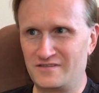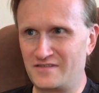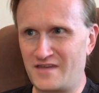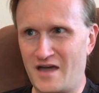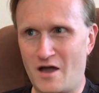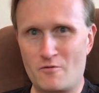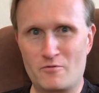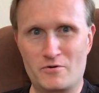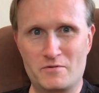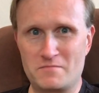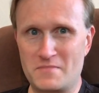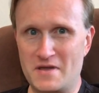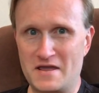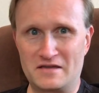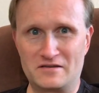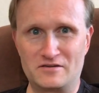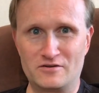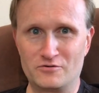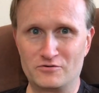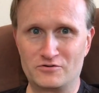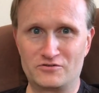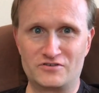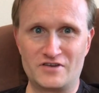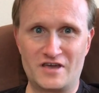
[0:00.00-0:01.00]
that would make
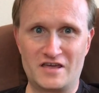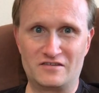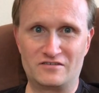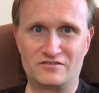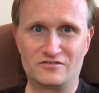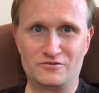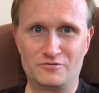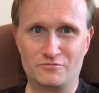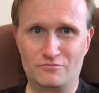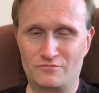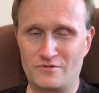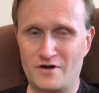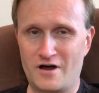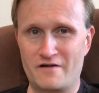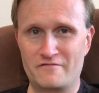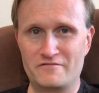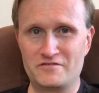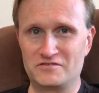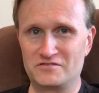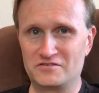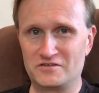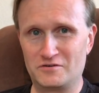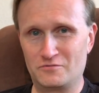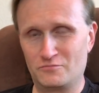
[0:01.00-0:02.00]
no sense you
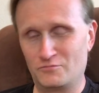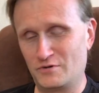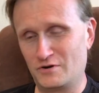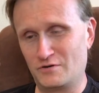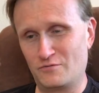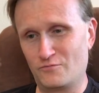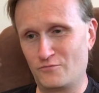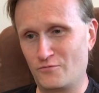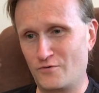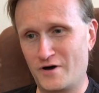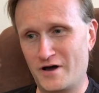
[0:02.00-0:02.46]
obviously wouldn't